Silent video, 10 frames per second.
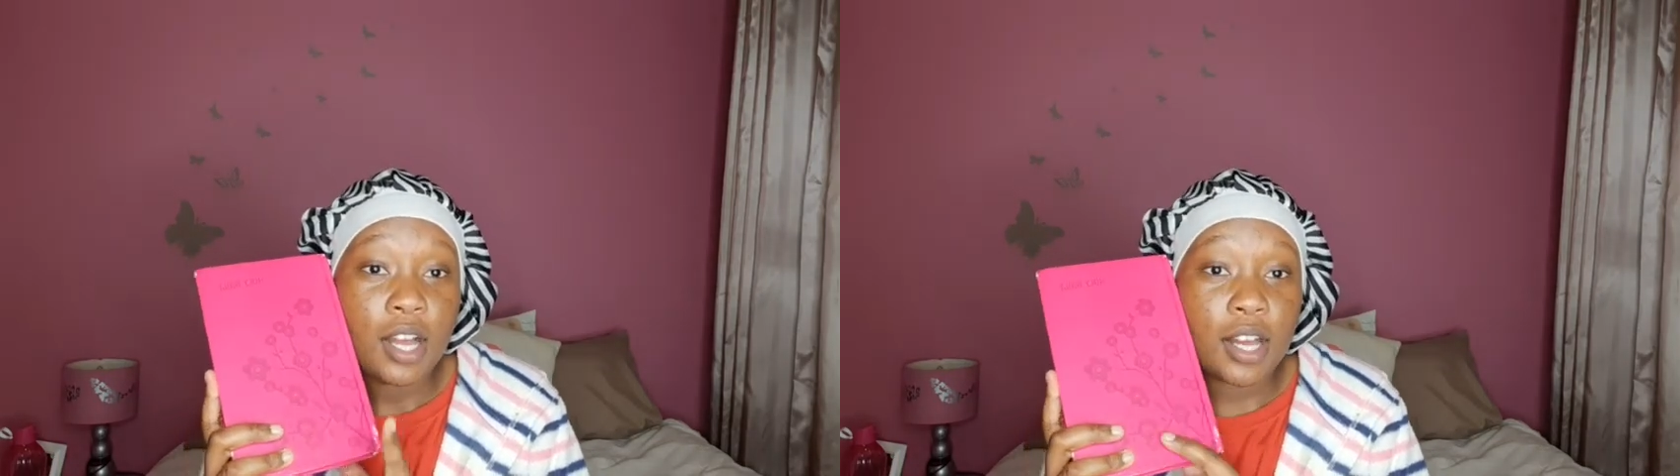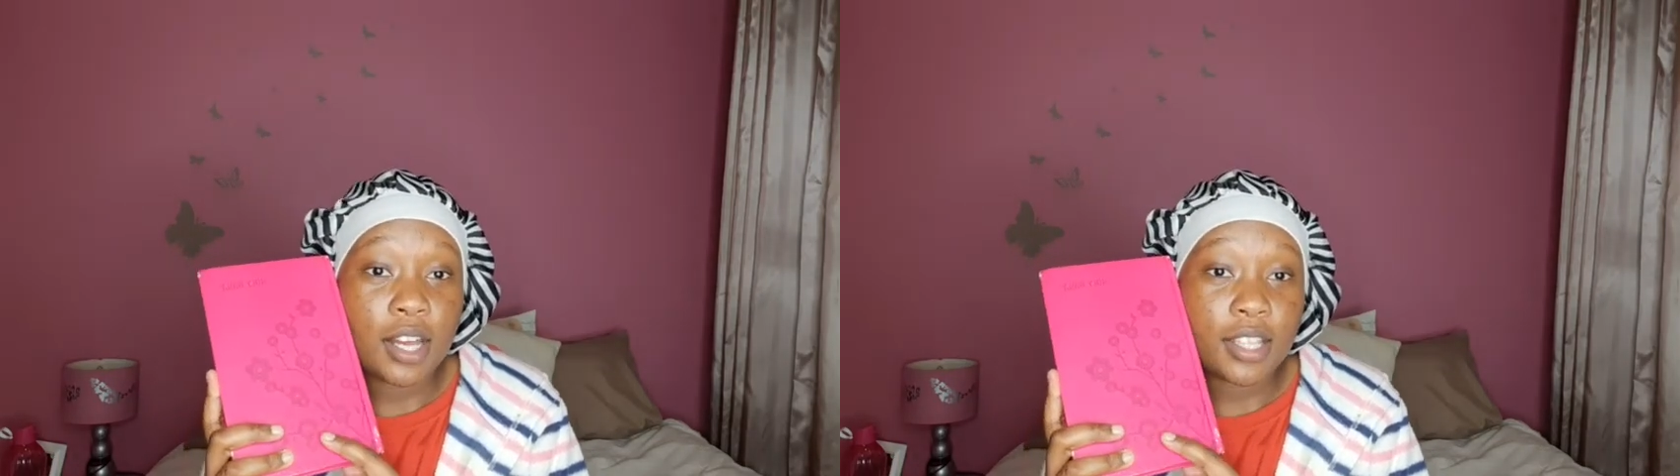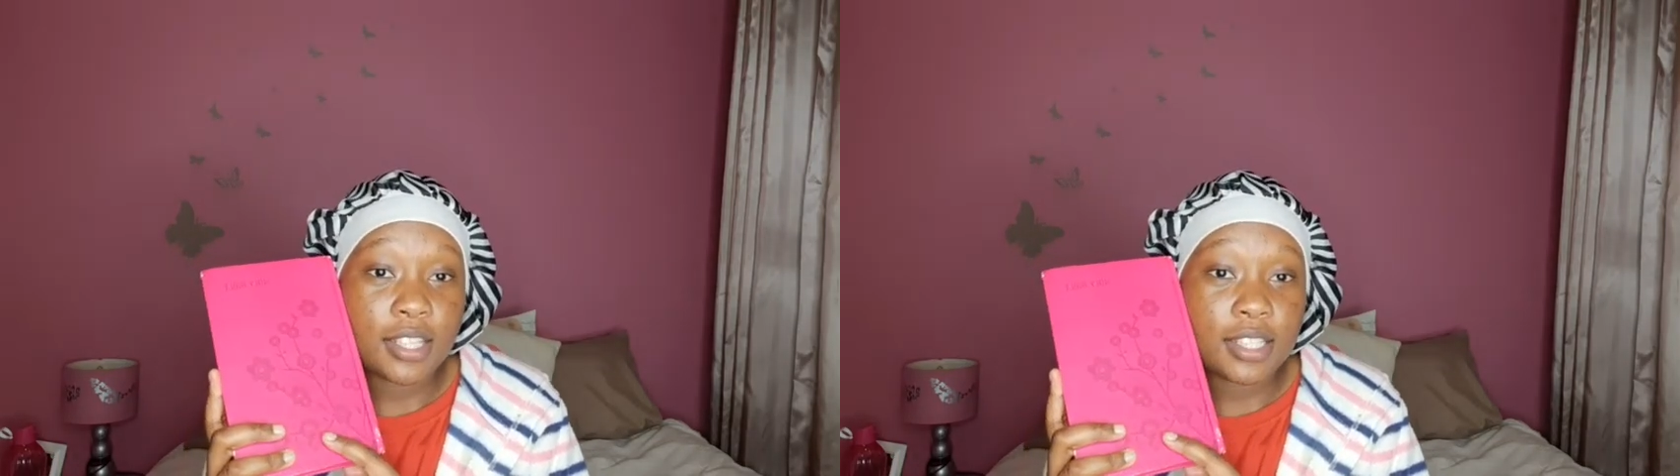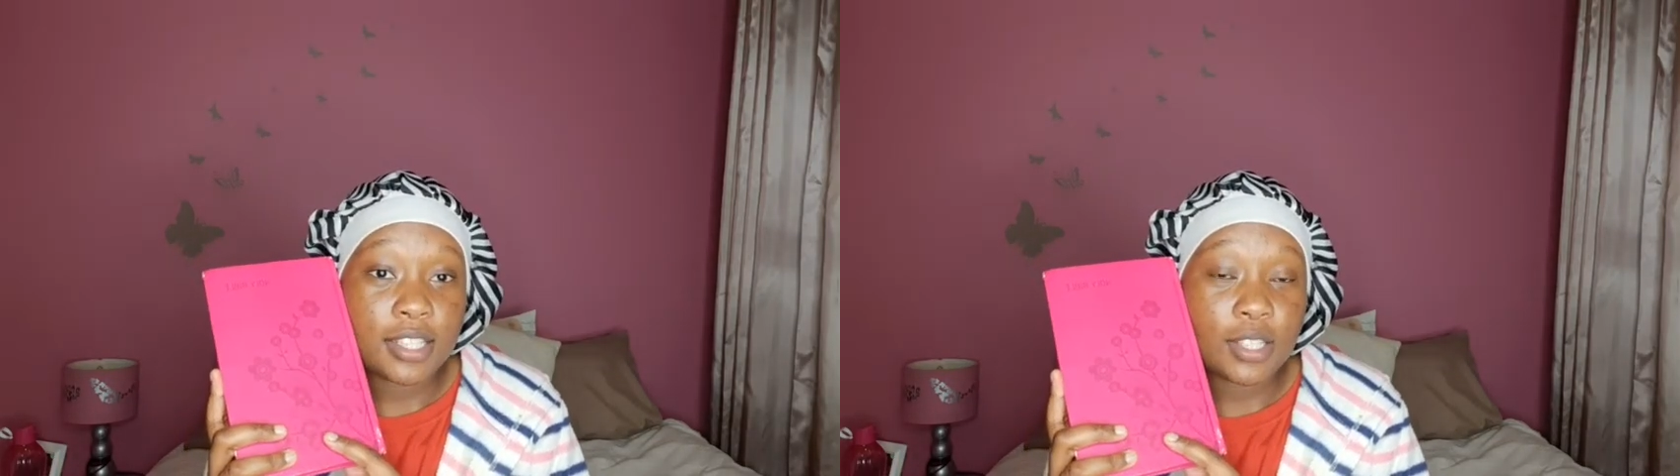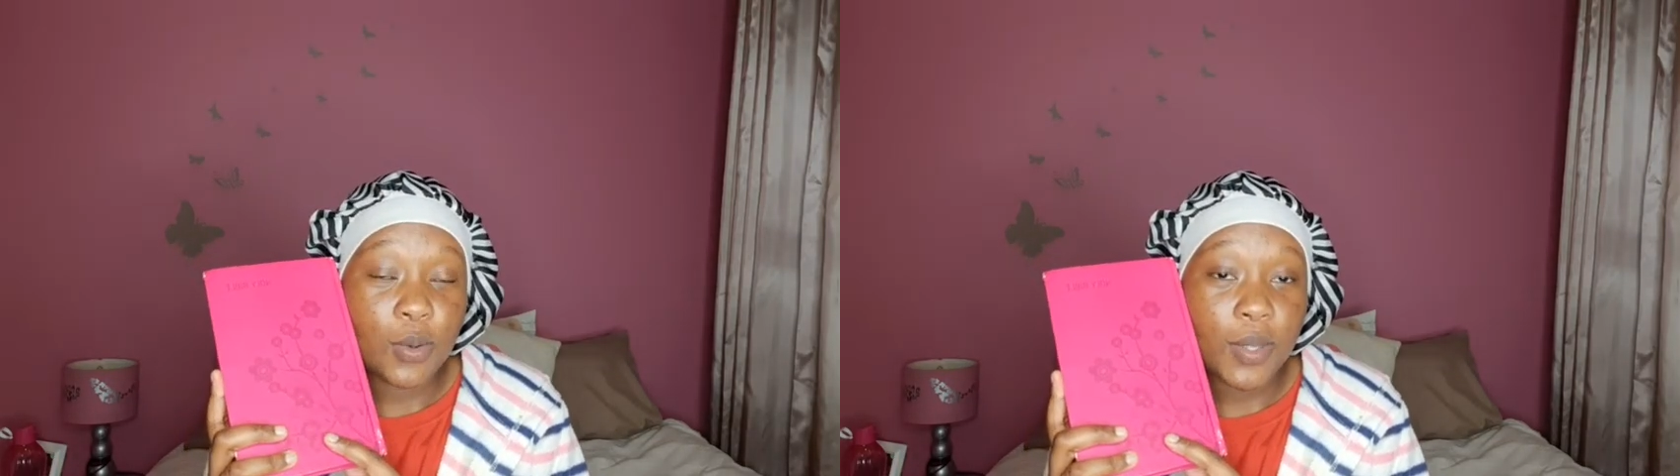Uh, this
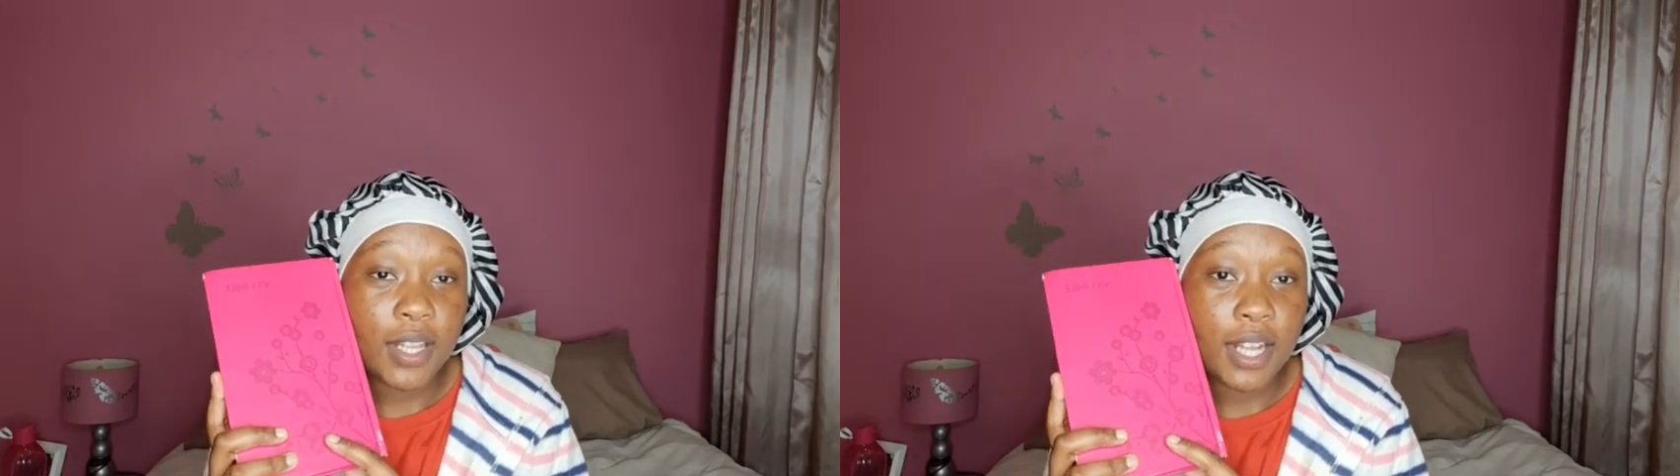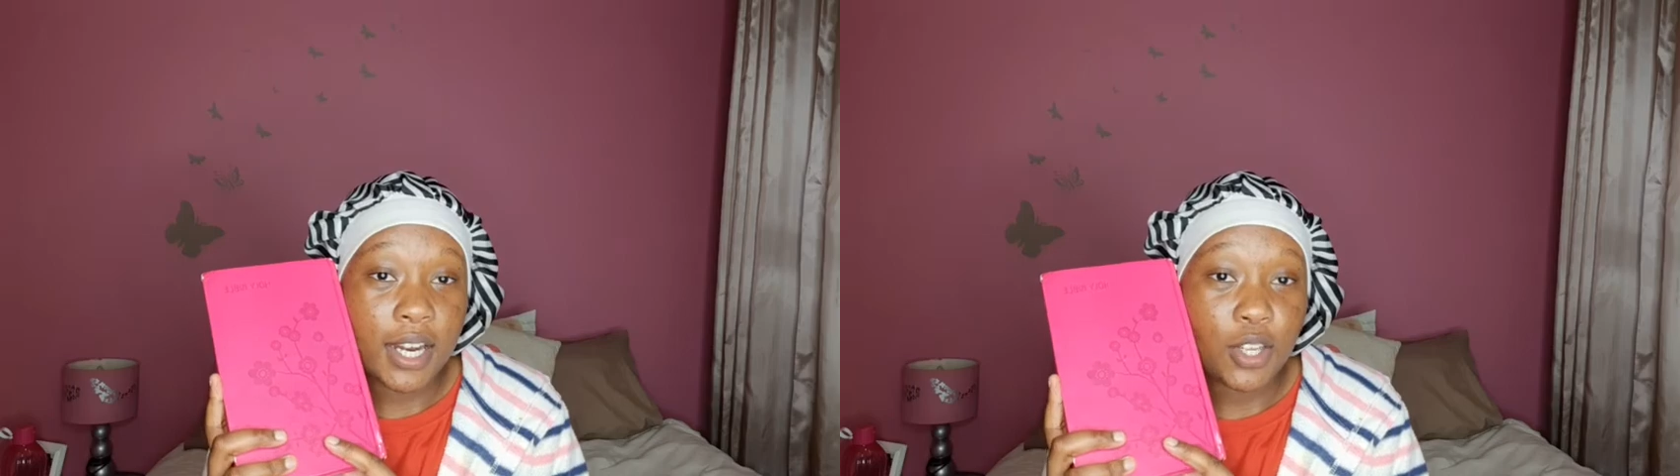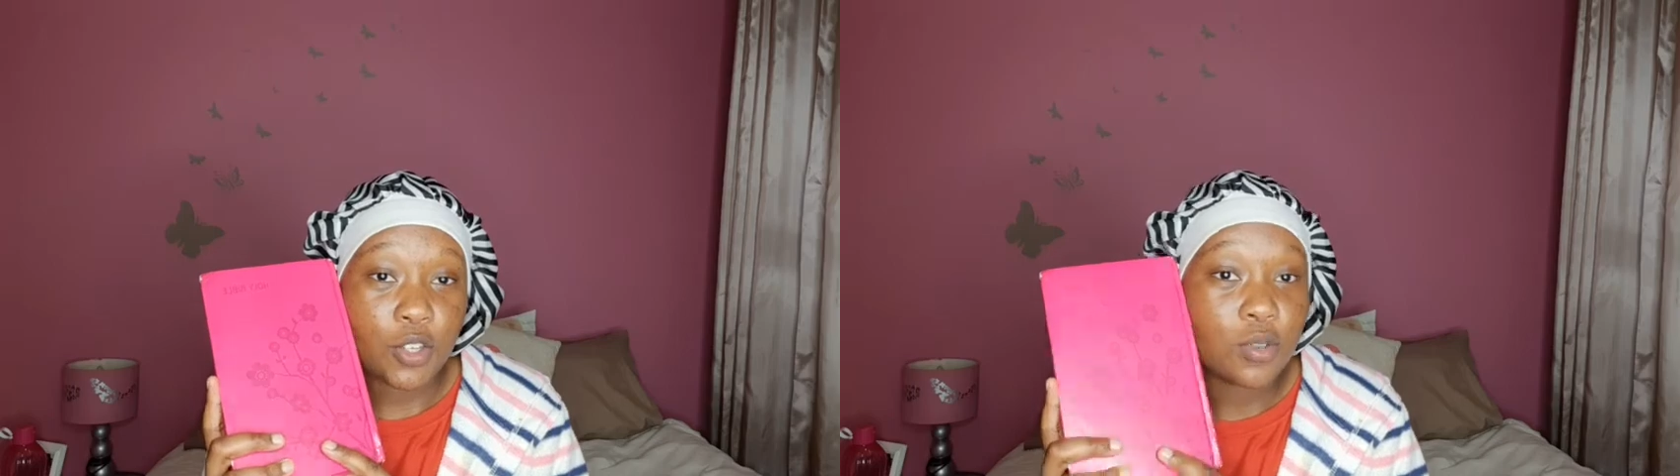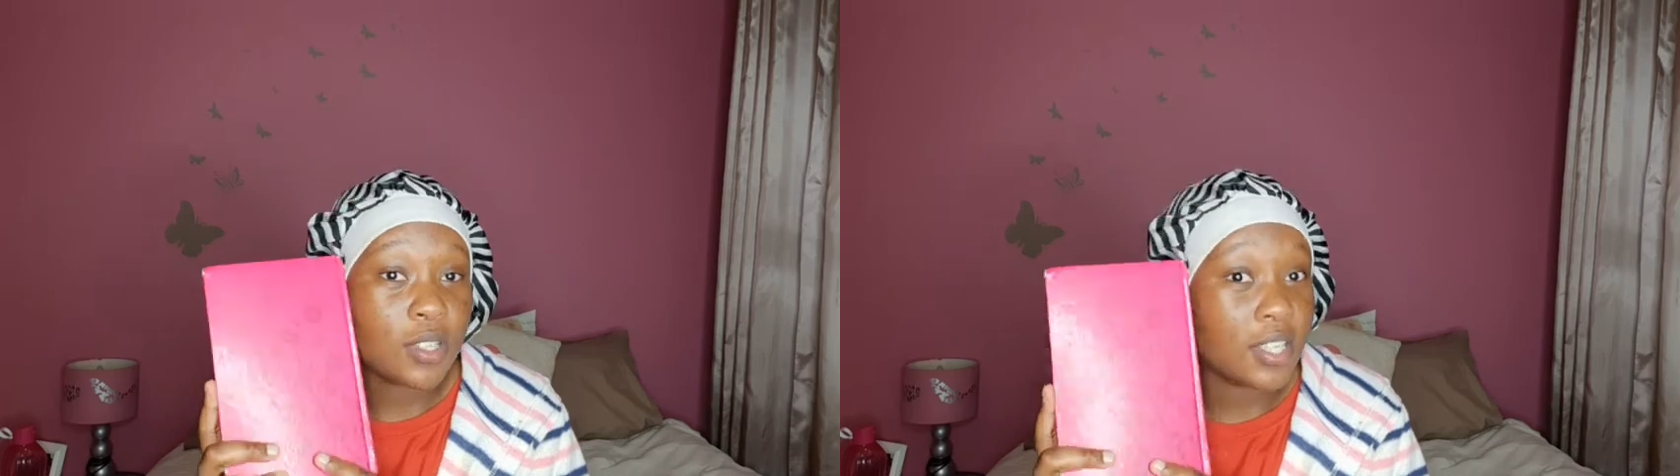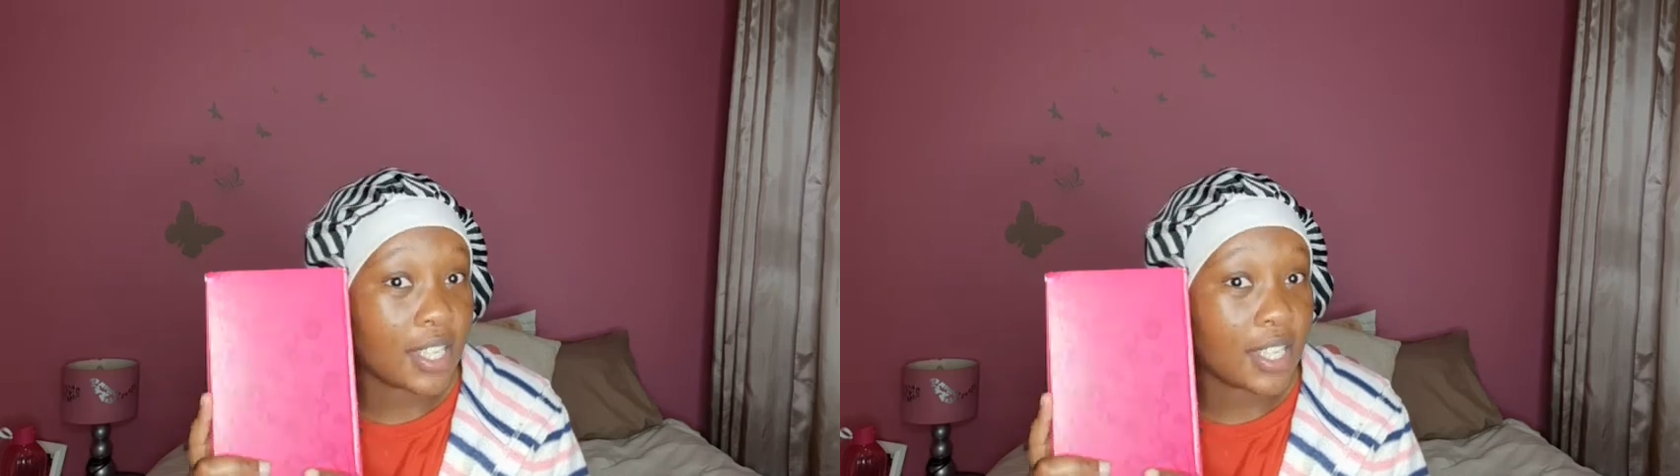is the one that I use.